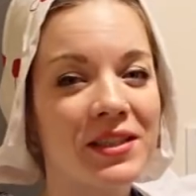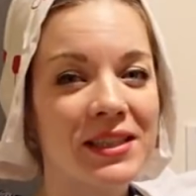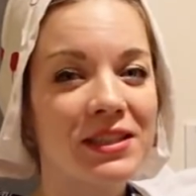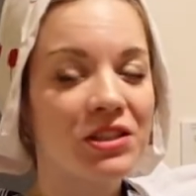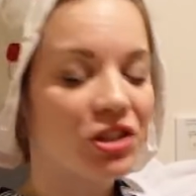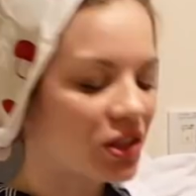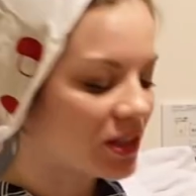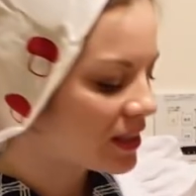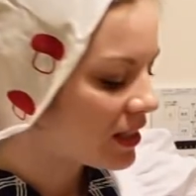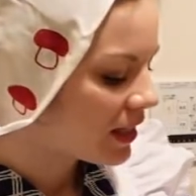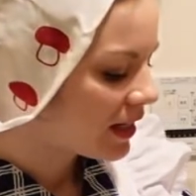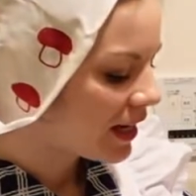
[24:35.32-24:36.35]
is just
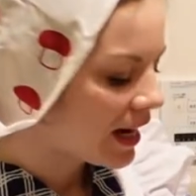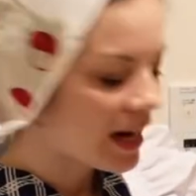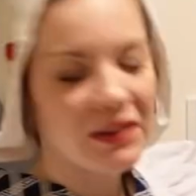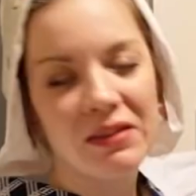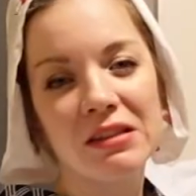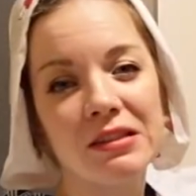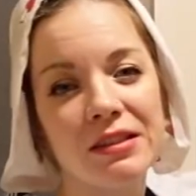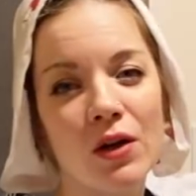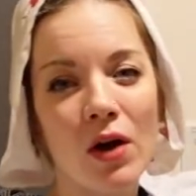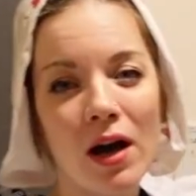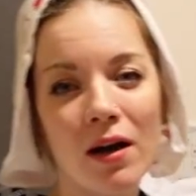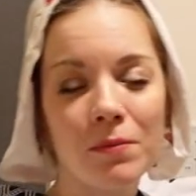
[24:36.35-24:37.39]
hang this now
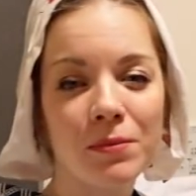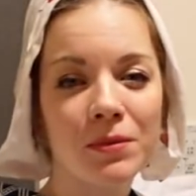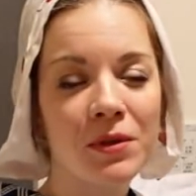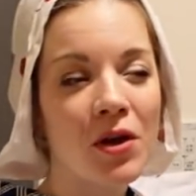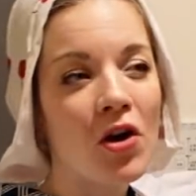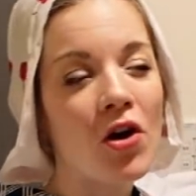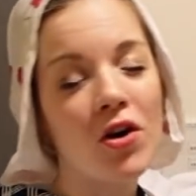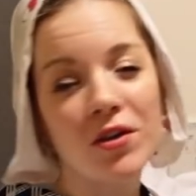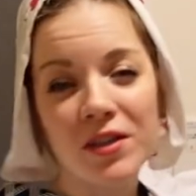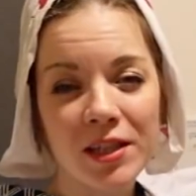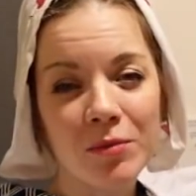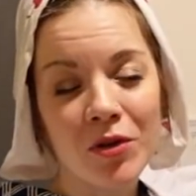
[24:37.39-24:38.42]
up on a
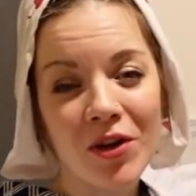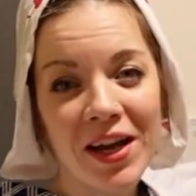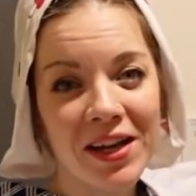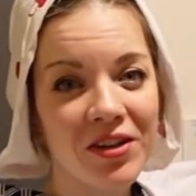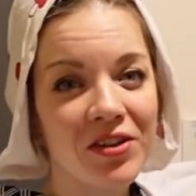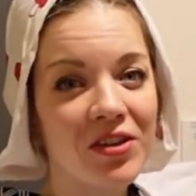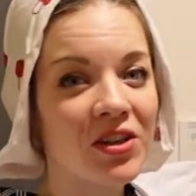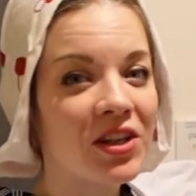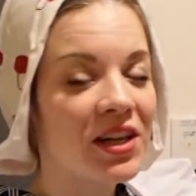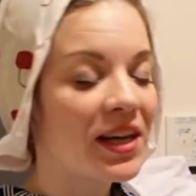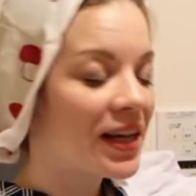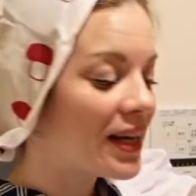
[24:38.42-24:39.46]
kimono hanger
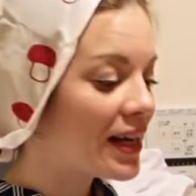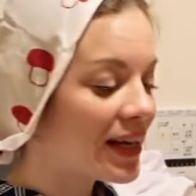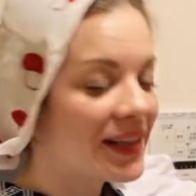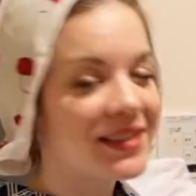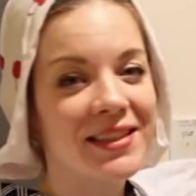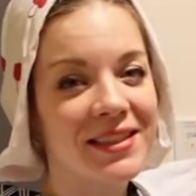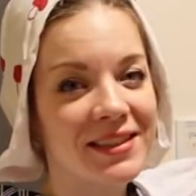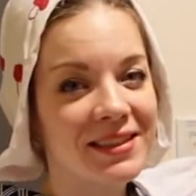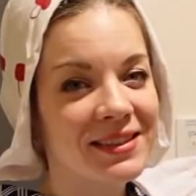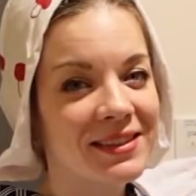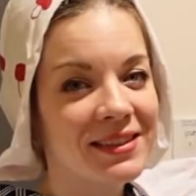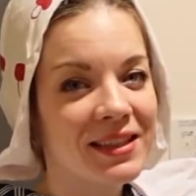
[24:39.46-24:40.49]
as it
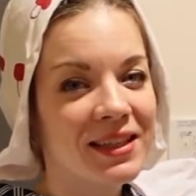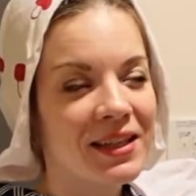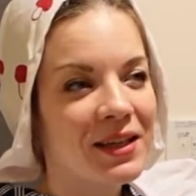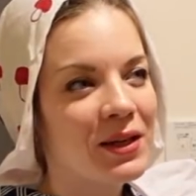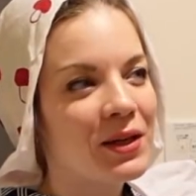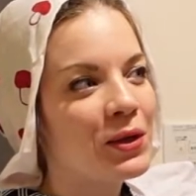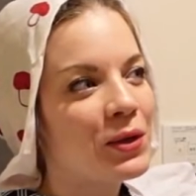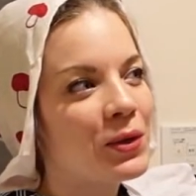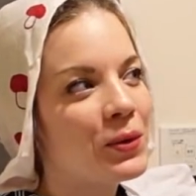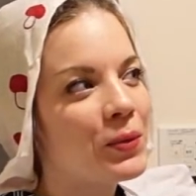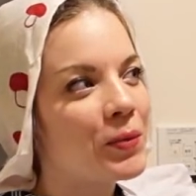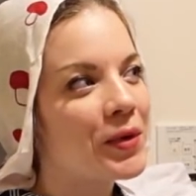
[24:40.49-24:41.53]
is.
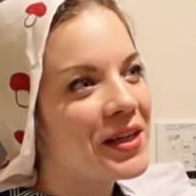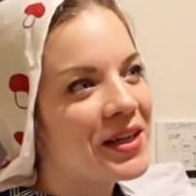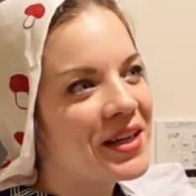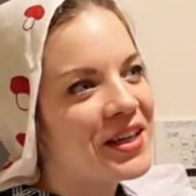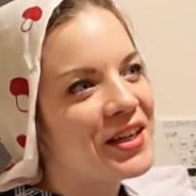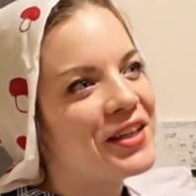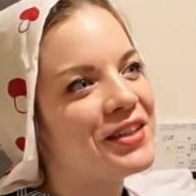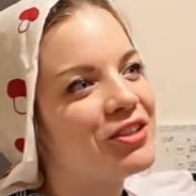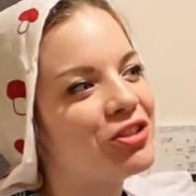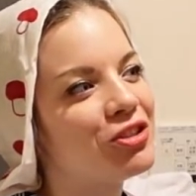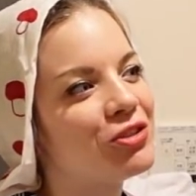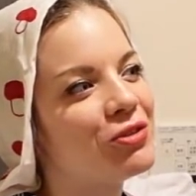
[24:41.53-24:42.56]

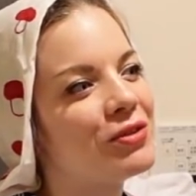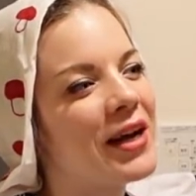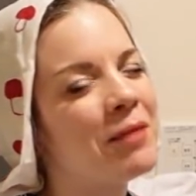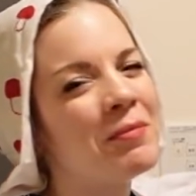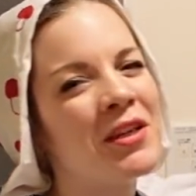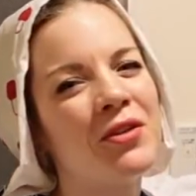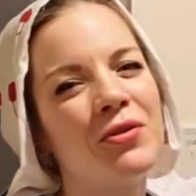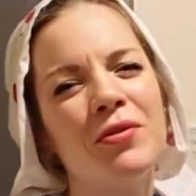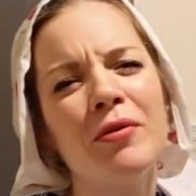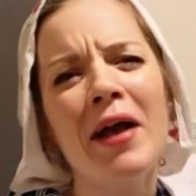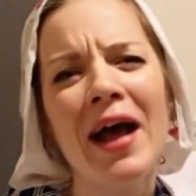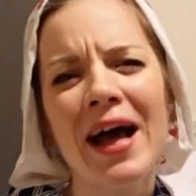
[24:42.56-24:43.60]
Which, I mean,
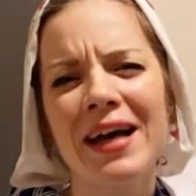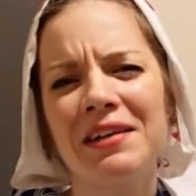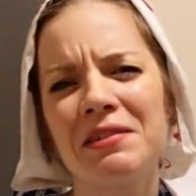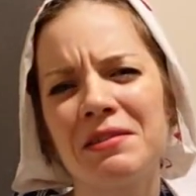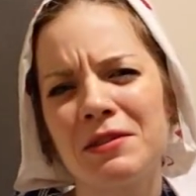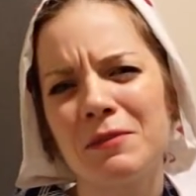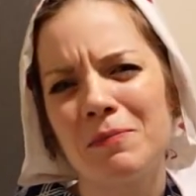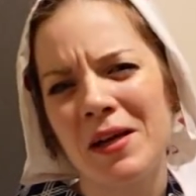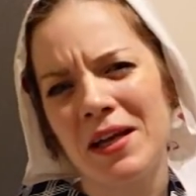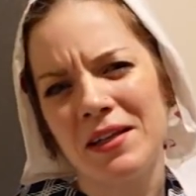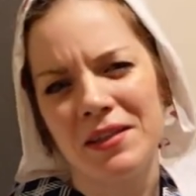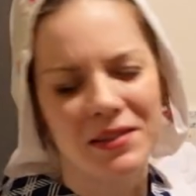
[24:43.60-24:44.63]
who has the
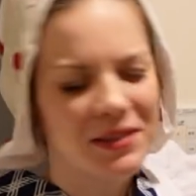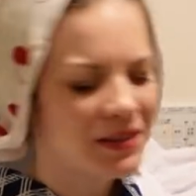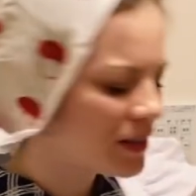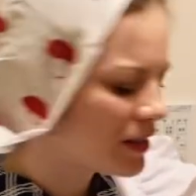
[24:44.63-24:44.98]
space